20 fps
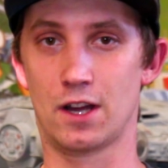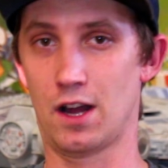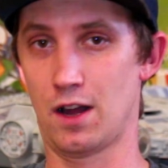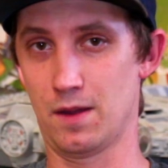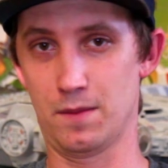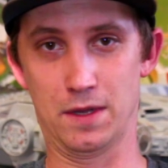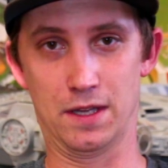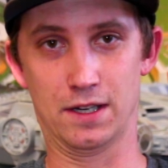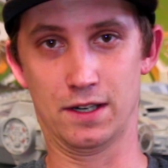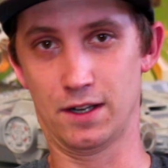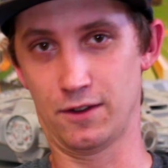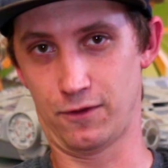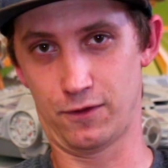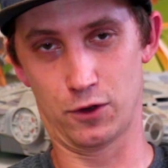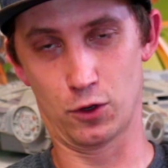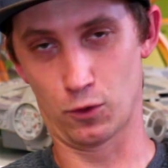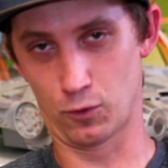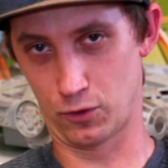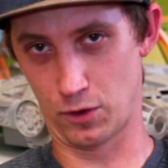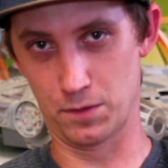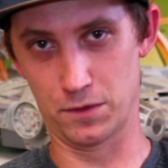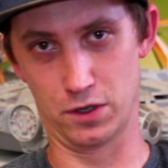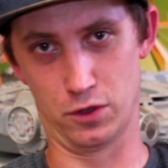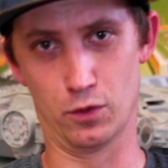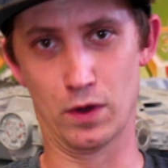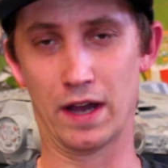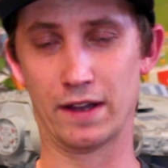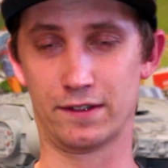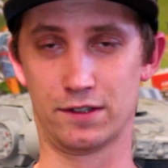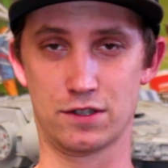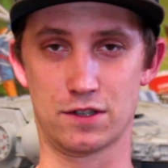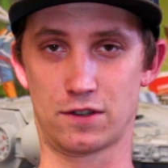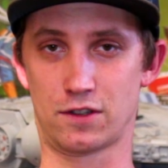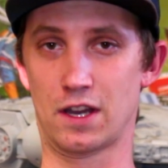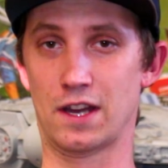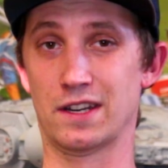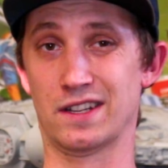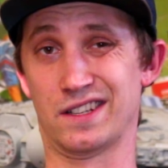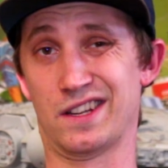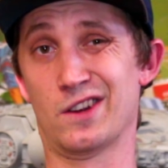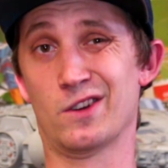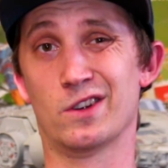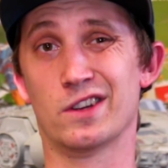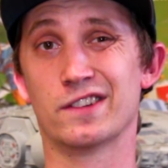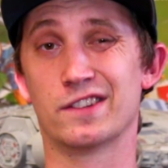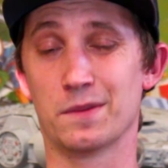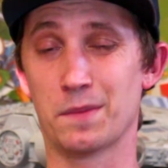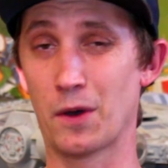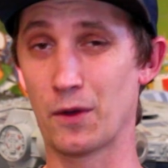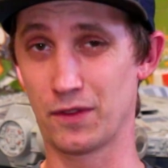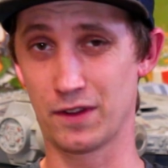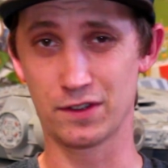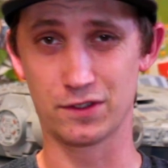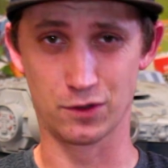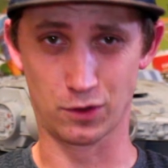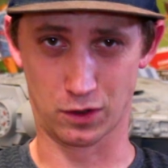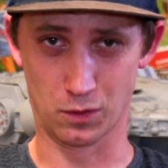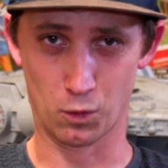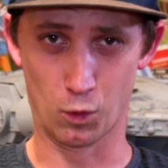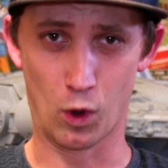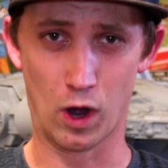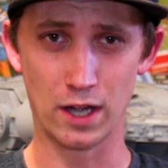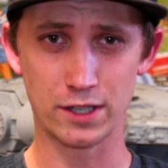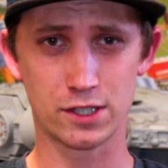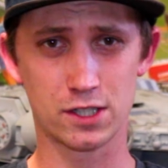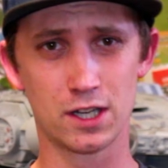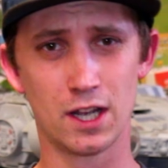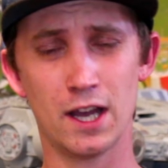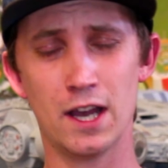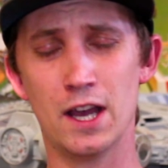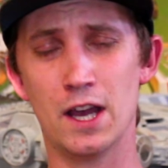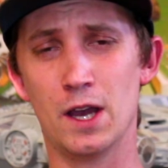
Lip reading: I mean, if you're from the US and just kind of curious about this, you can watch.